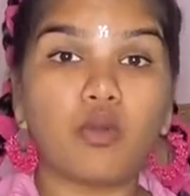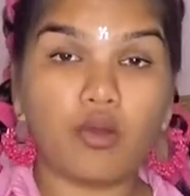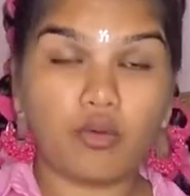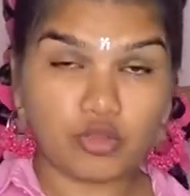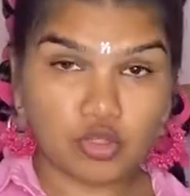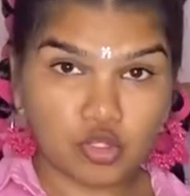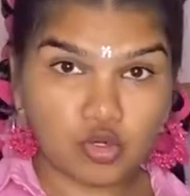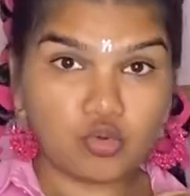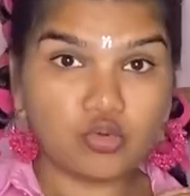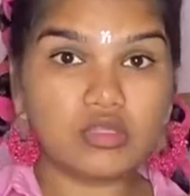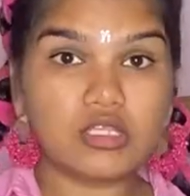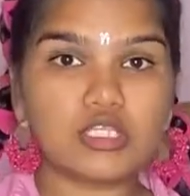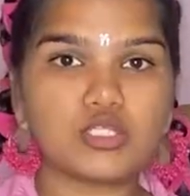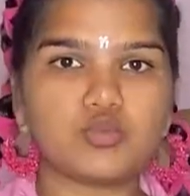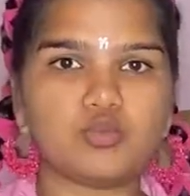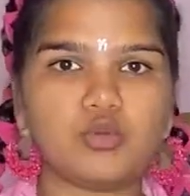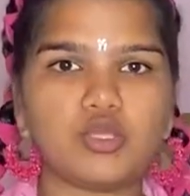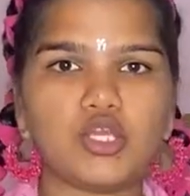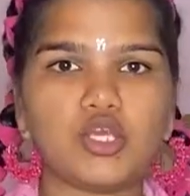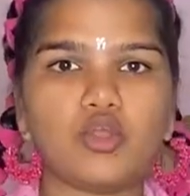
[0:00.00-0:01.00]
Through this
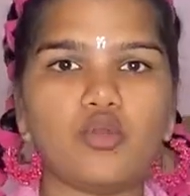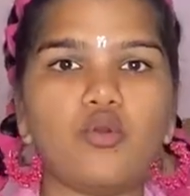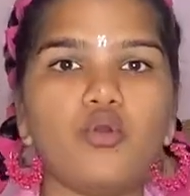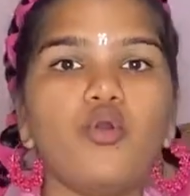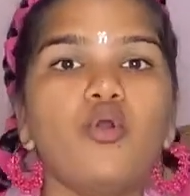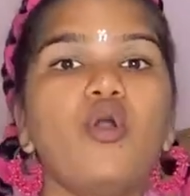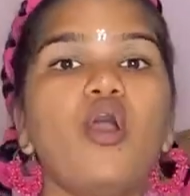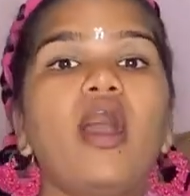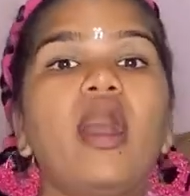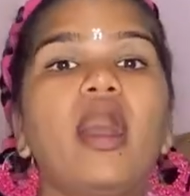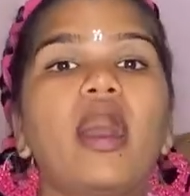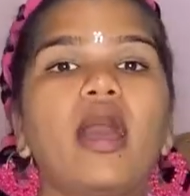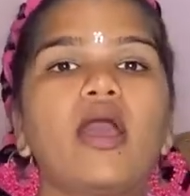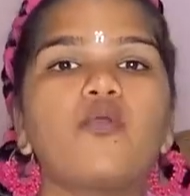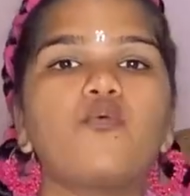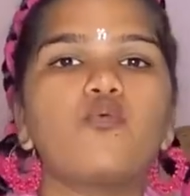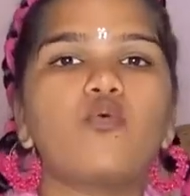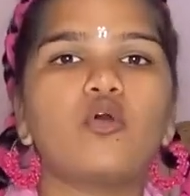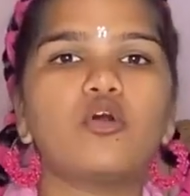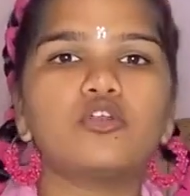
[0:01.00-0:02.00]
video I
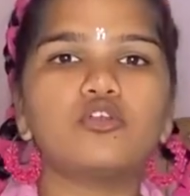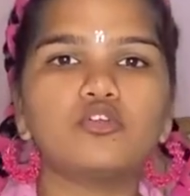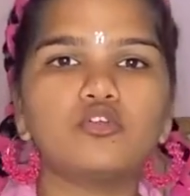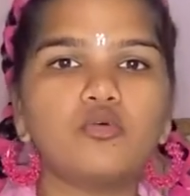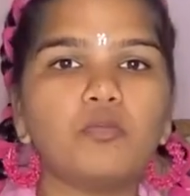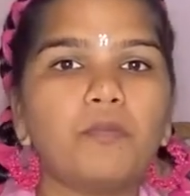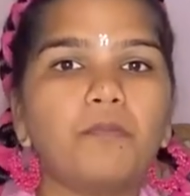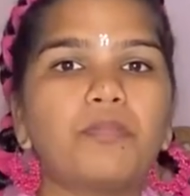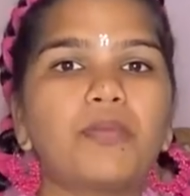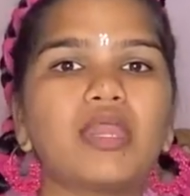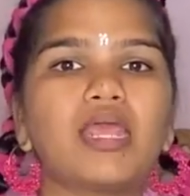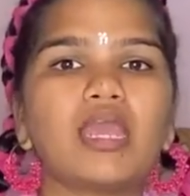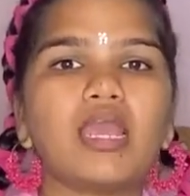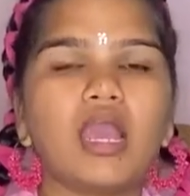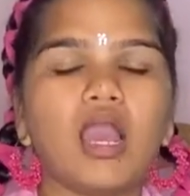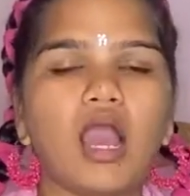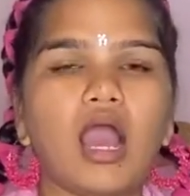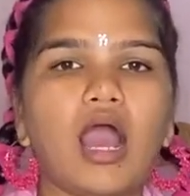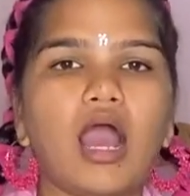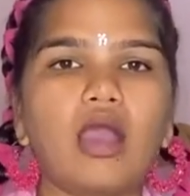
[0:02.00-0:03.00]
want to bring
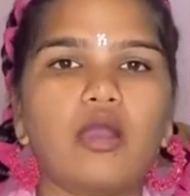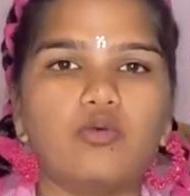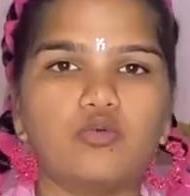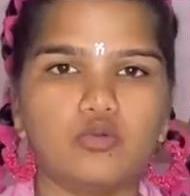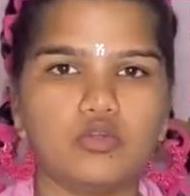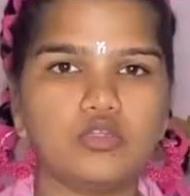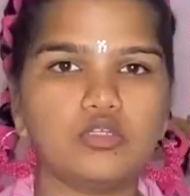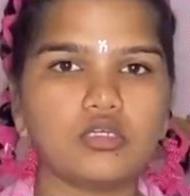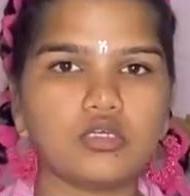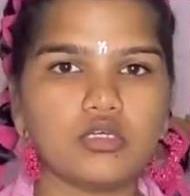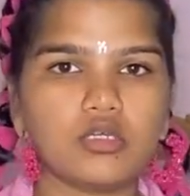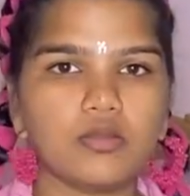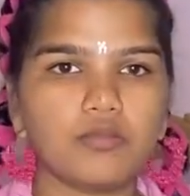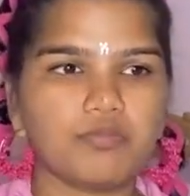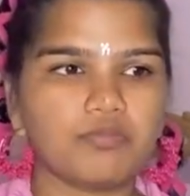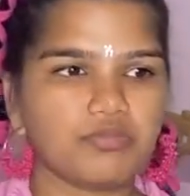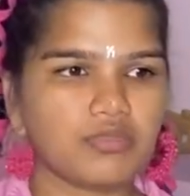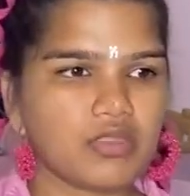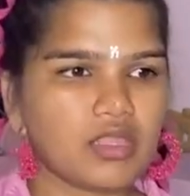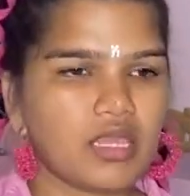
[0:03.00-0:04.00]
out
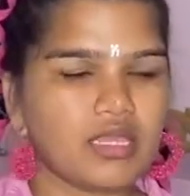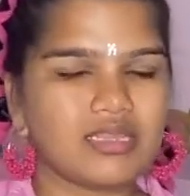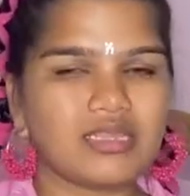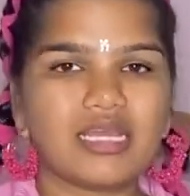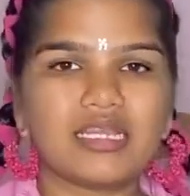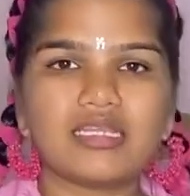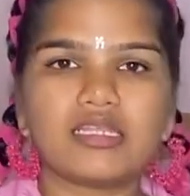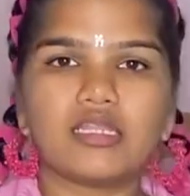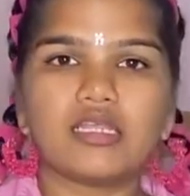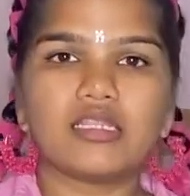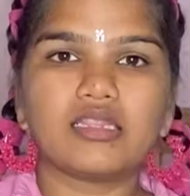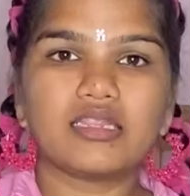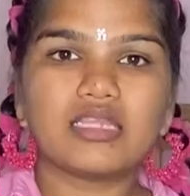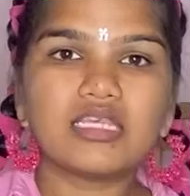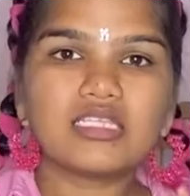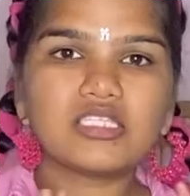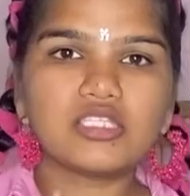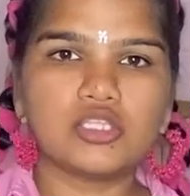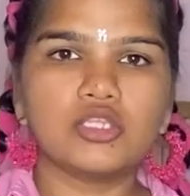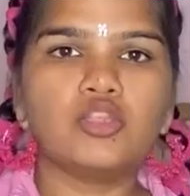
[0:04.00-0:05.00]
that
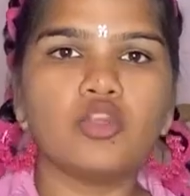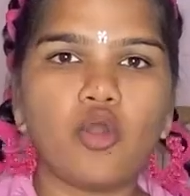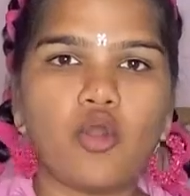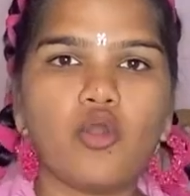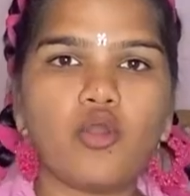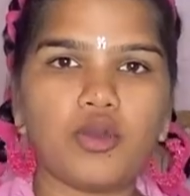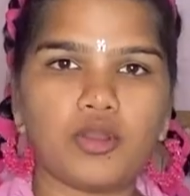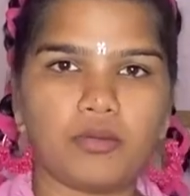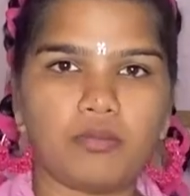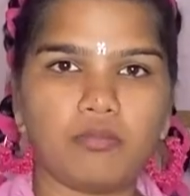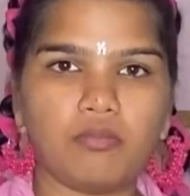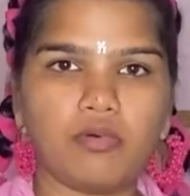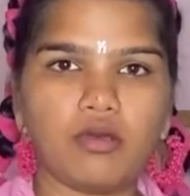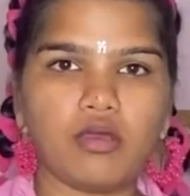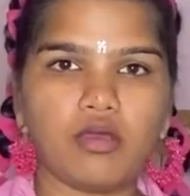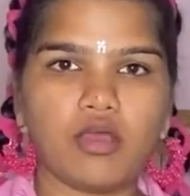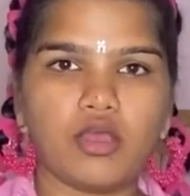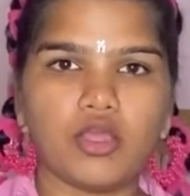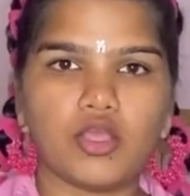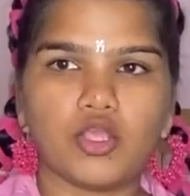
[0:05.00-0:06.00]
this norm,
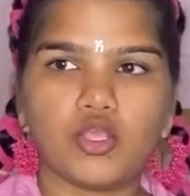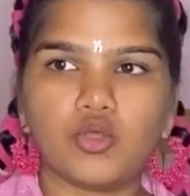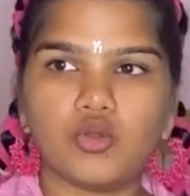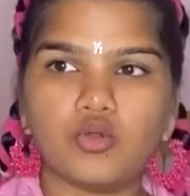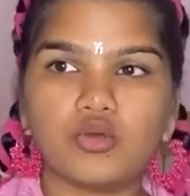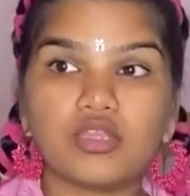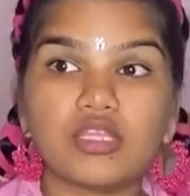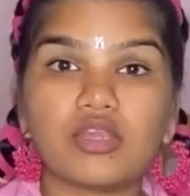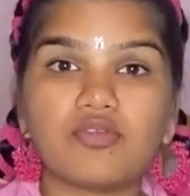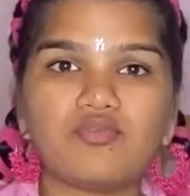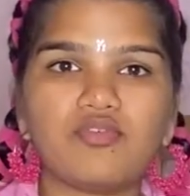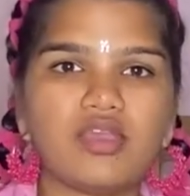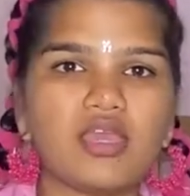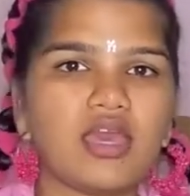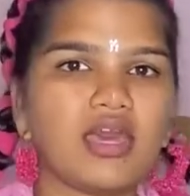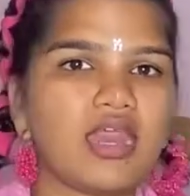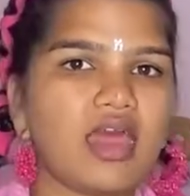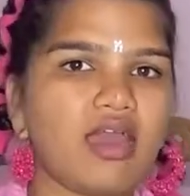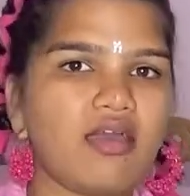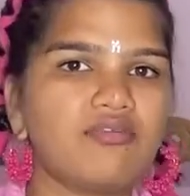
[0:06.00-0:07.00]
that we
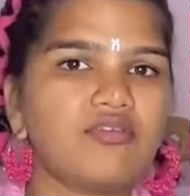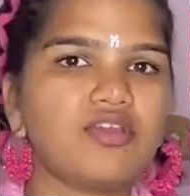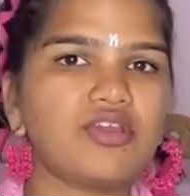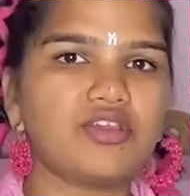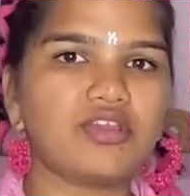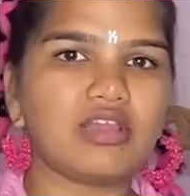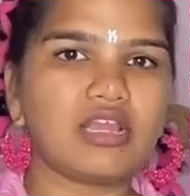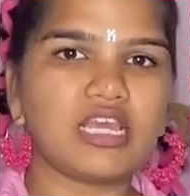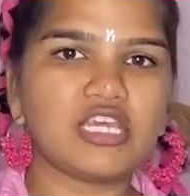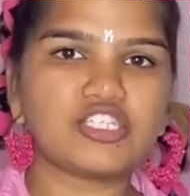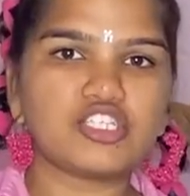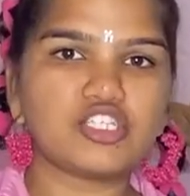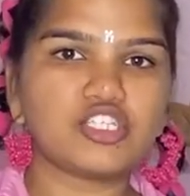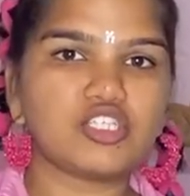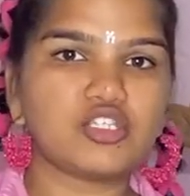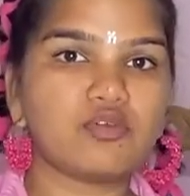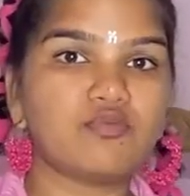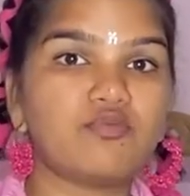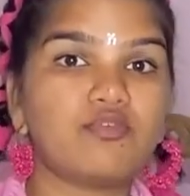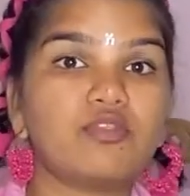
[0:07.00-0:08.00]
are having
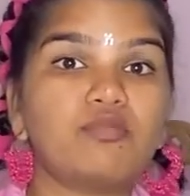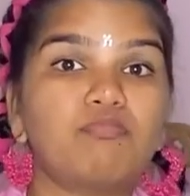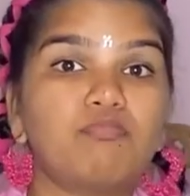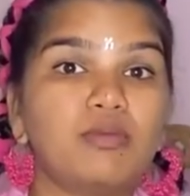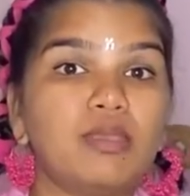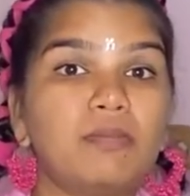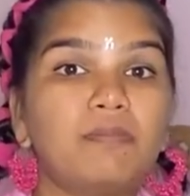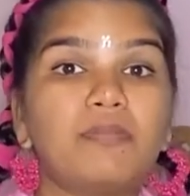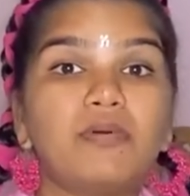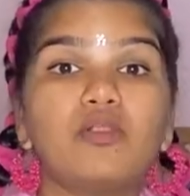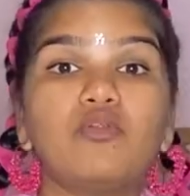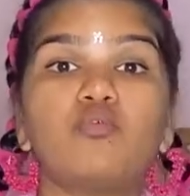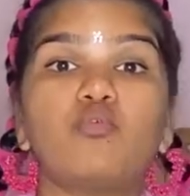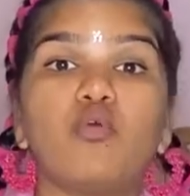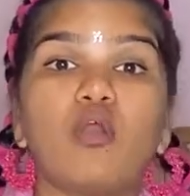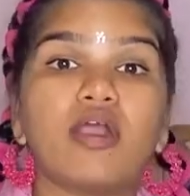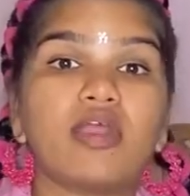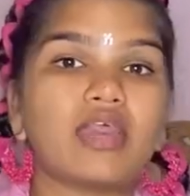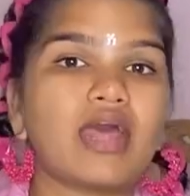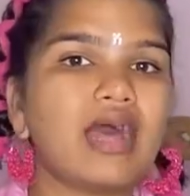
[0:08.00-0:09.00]
relationship with people
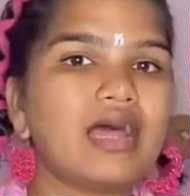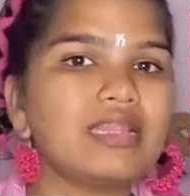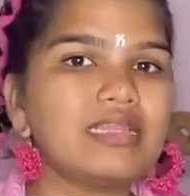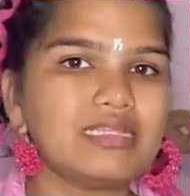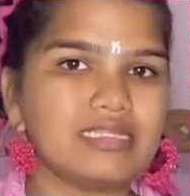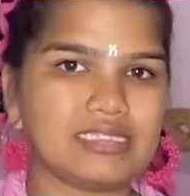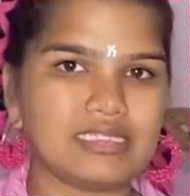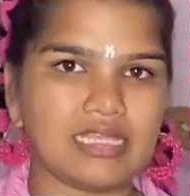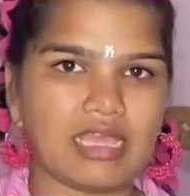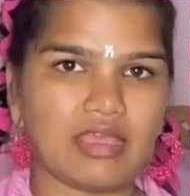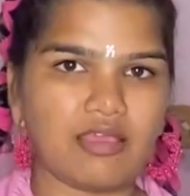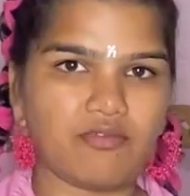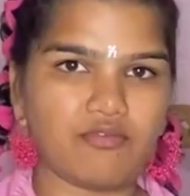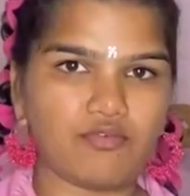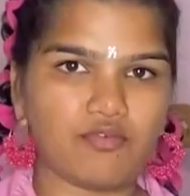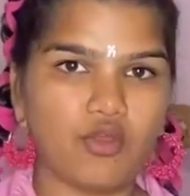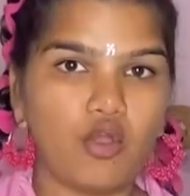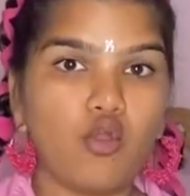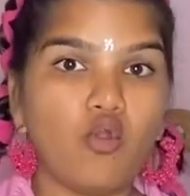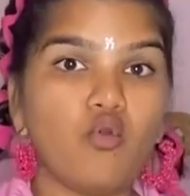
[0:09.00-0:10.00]
who are
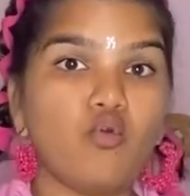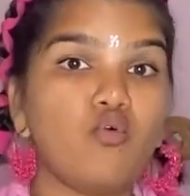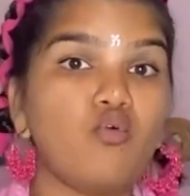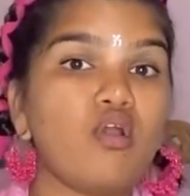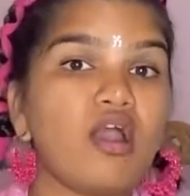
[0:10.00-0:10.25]
unsafe, who